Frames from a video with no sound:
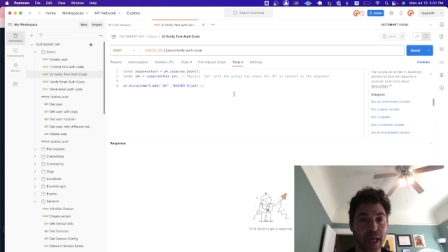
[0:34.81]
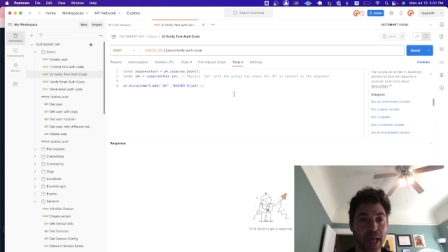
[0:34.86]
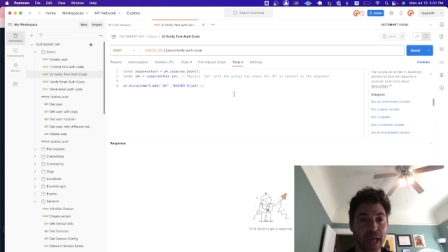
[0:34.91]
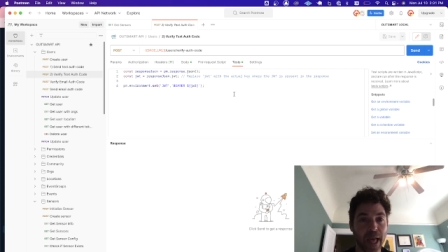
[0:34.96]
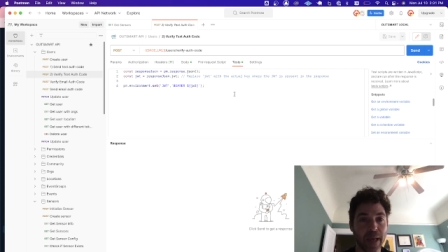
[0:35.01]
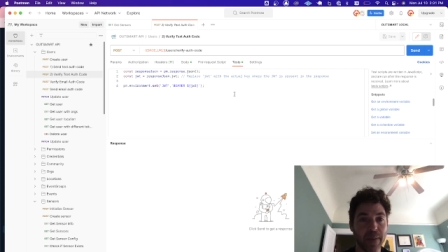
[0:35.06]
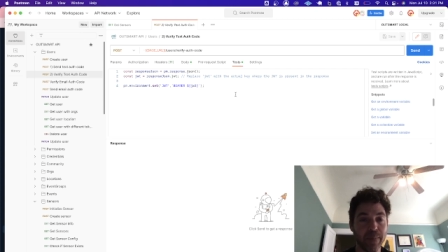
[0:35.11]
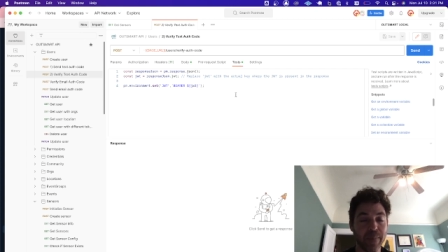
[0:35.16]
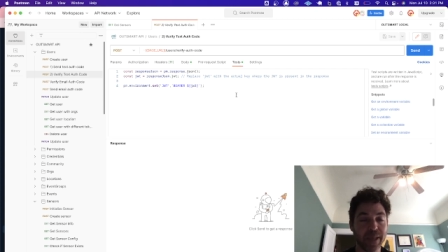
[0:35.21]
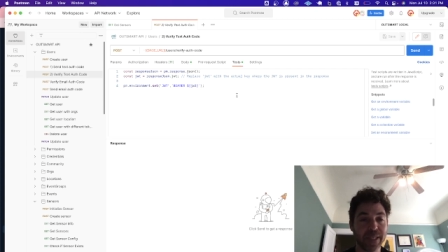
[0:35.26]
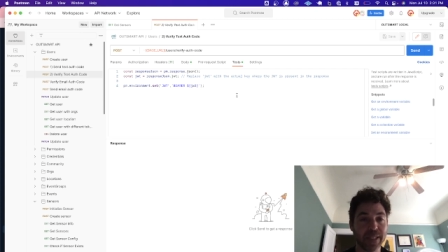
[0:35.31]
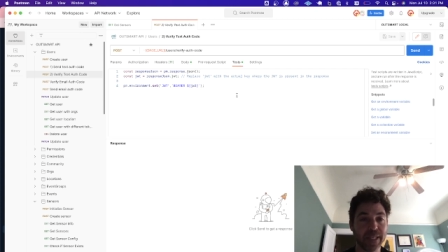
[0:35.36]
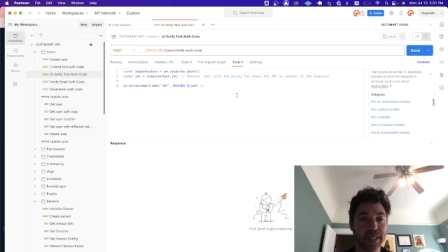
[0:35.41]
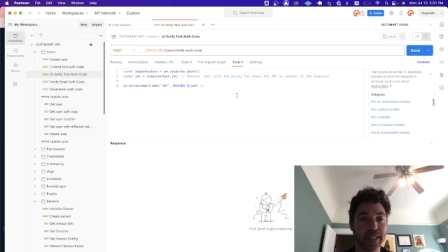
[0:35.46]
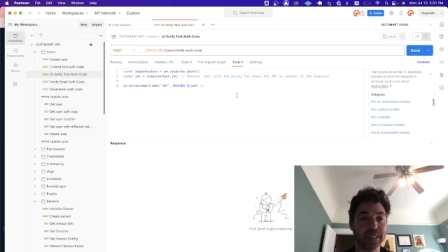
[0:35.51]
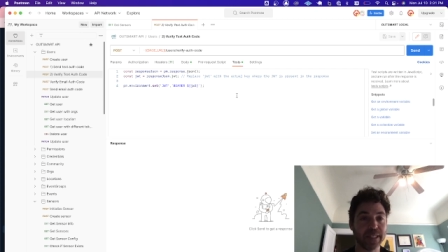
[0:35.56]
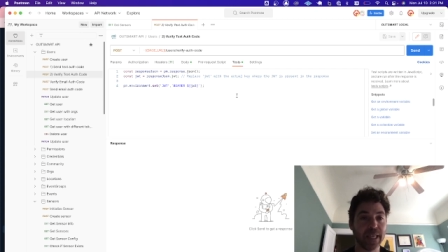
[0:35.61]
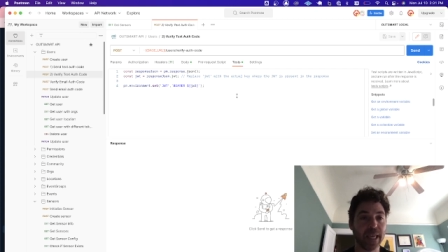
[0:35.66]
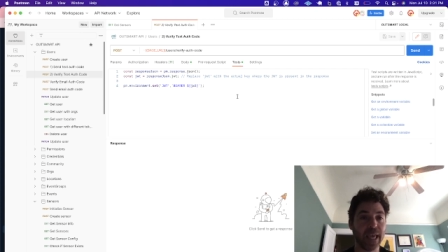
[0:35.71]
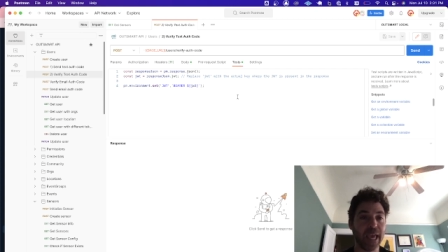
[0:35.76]
and basically
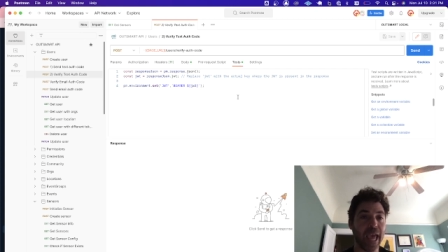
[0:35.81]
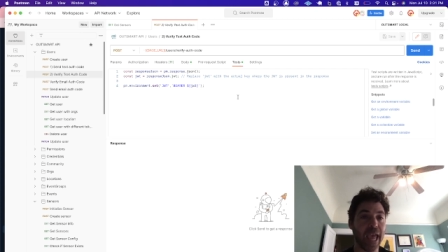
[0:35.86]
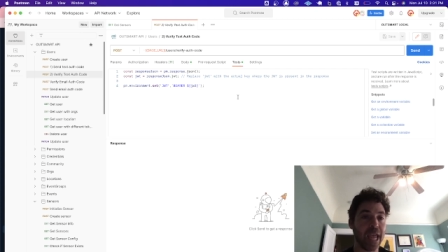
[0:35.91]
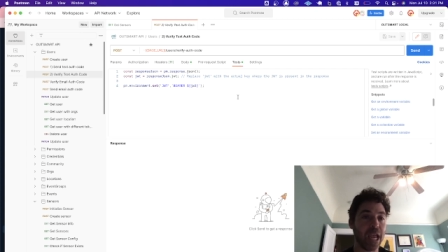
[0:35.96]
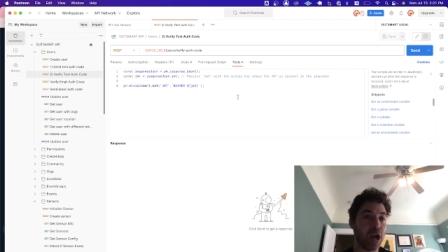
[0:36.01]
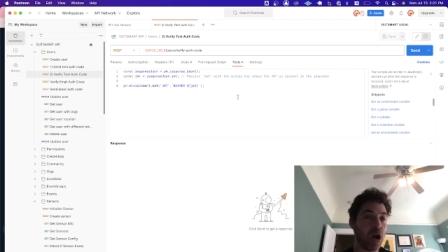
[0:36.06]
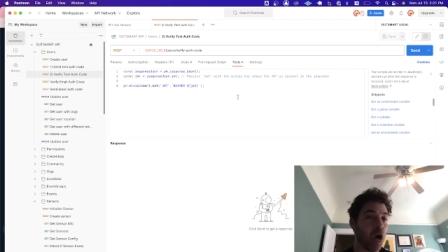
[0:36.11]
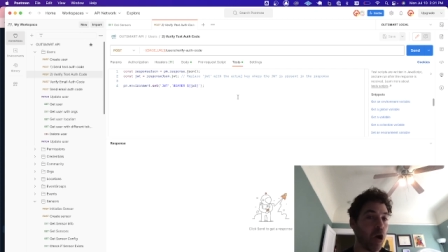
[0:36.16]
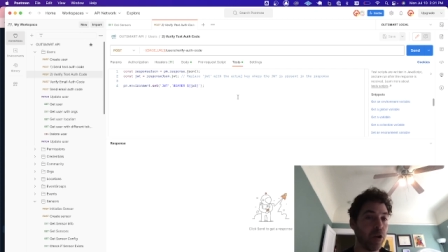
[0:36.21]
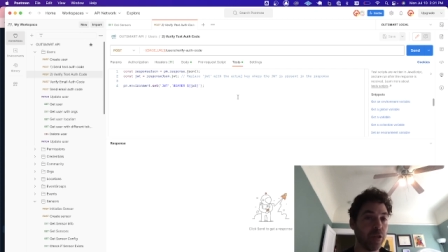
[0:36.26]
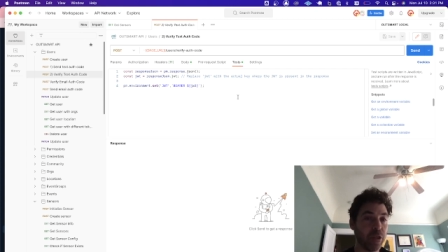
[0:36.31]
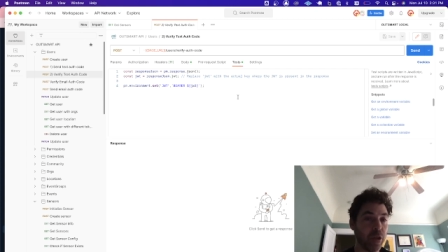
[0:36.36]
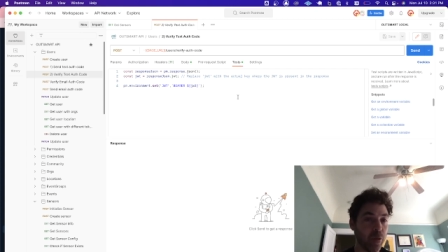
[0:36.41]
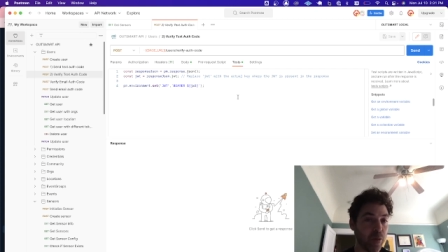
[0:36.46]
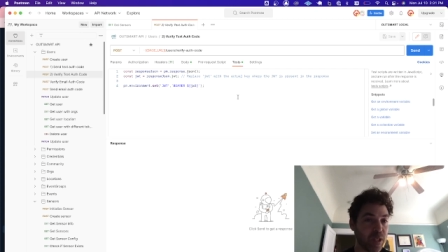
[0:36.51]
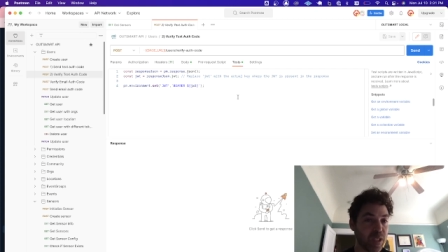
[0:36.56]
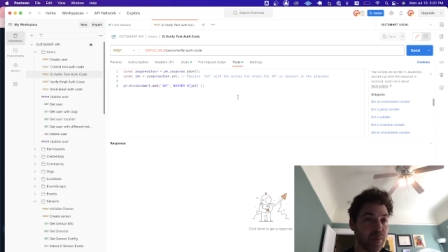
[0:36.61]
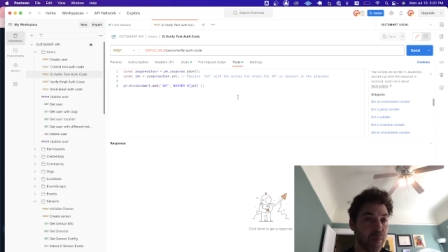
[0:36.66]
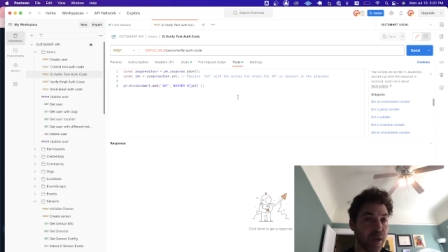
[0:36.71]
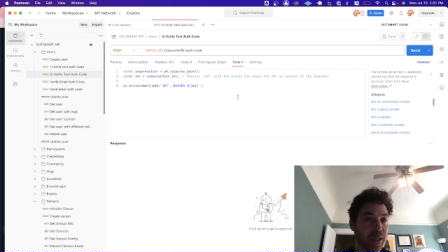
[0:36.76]
say, hey, on the
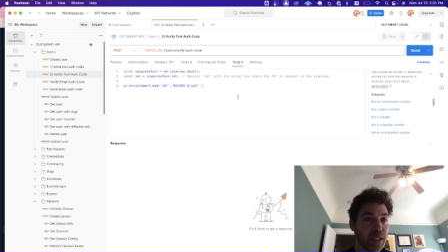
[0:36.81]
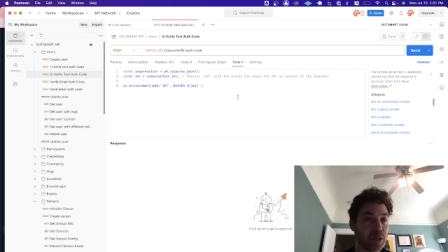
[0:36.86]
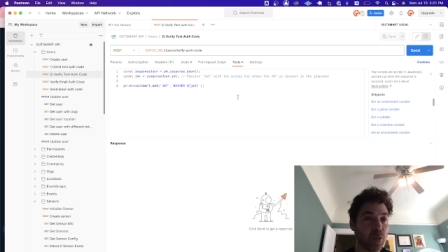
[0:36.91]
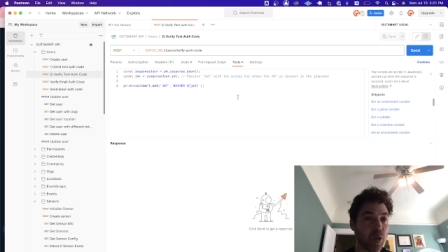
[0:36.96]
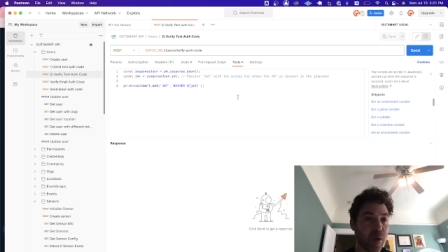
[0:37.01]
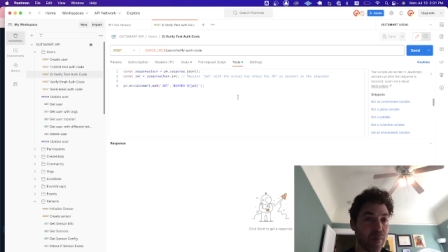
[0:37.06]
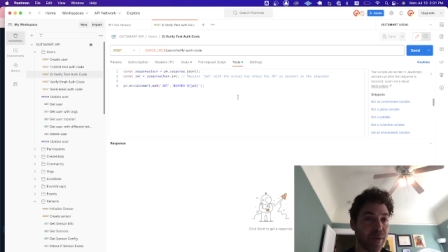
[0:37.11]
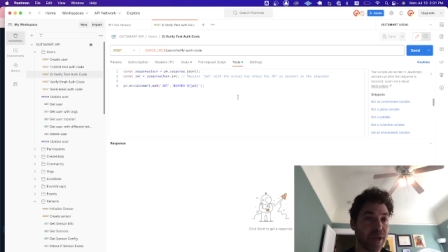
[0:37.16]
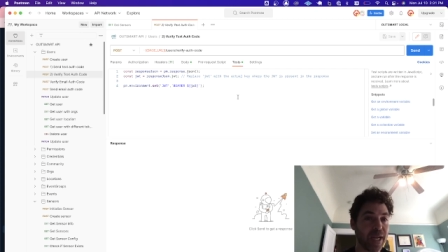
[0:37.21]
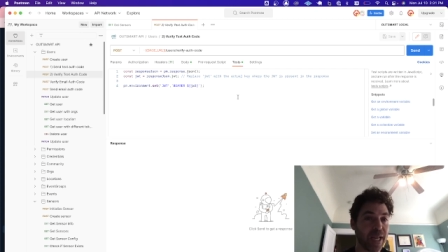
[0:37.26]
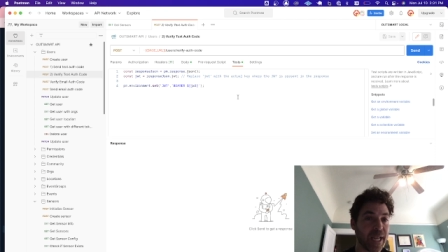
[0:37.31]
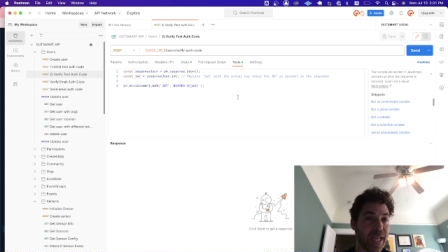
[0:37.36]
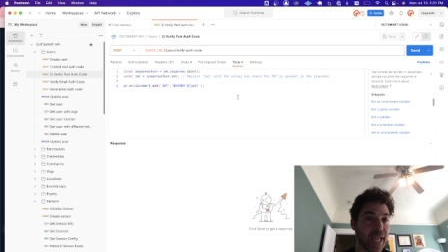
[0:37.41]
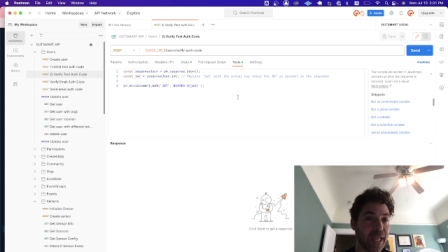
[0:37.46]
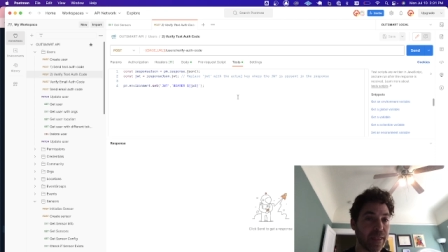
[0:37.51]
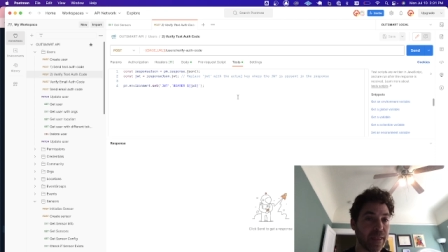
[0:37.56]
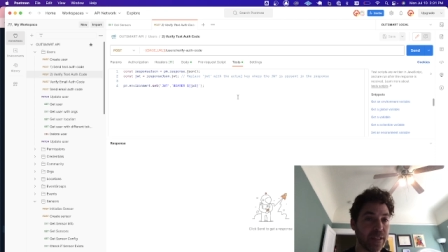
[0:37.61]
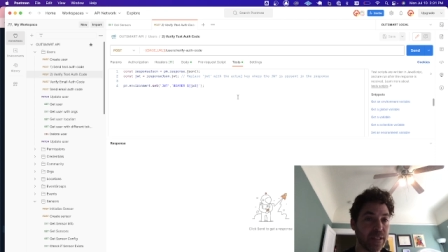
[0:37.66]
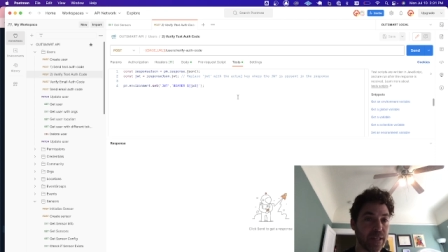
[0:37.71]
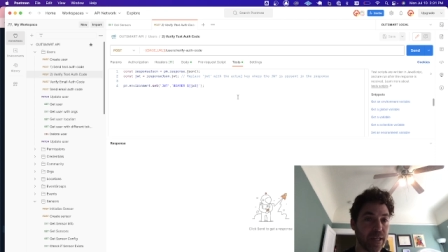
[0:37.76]
response where I'm going to
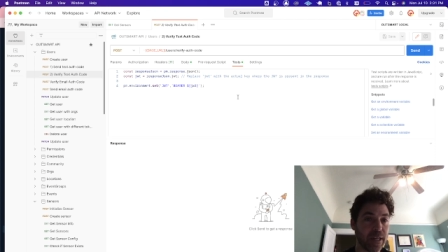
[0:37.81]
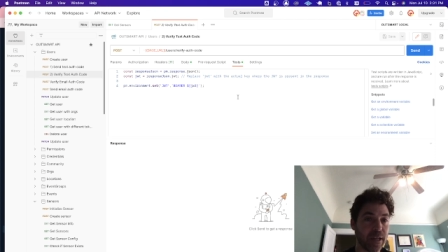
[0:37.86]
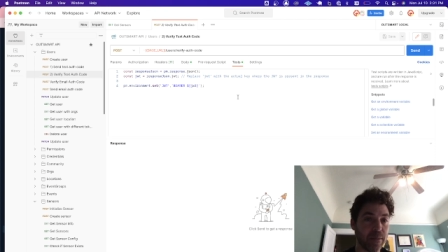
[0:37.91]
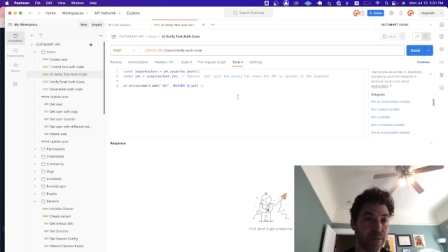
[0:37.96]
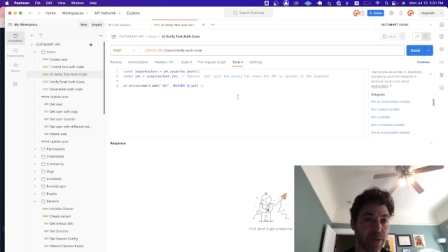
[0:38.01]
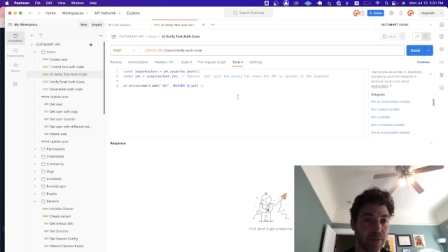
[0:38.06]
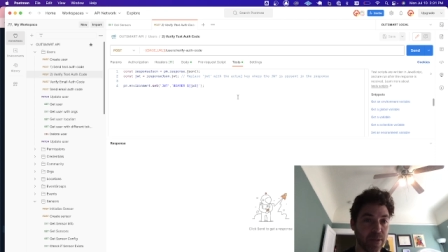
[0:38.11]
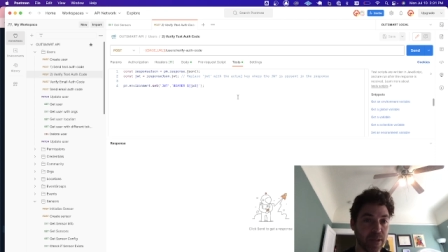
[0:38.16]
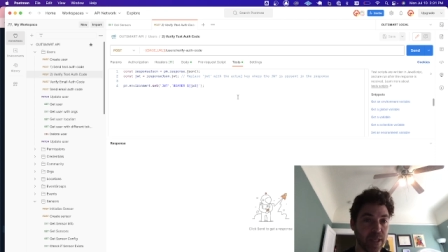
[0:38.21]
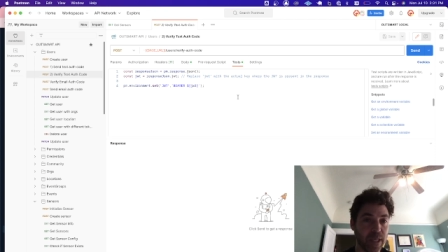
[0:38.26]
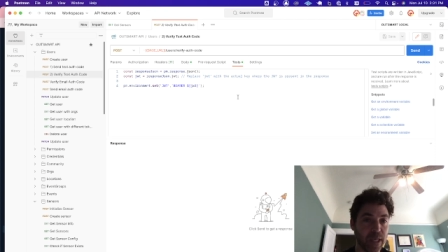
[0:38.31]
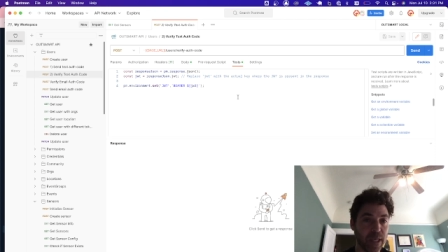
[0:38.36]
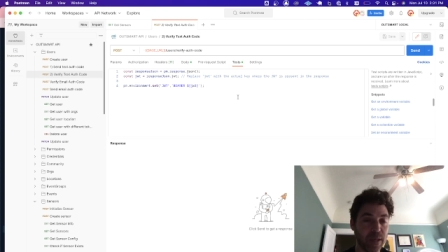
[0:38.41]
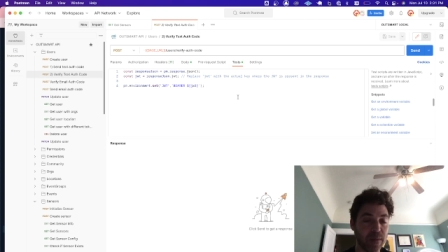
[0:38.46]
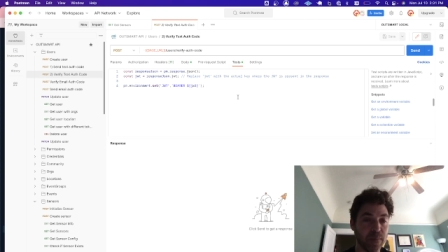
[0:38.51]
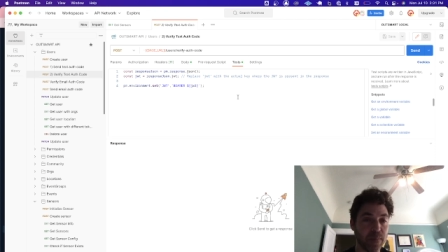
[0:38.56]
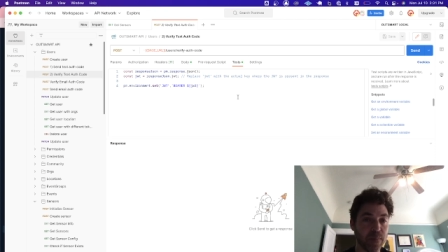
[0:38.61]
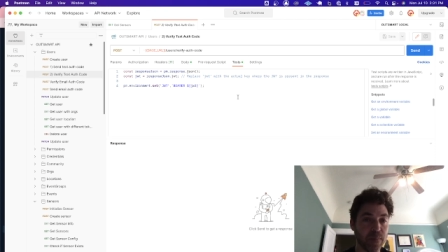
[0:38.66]
get the JWT,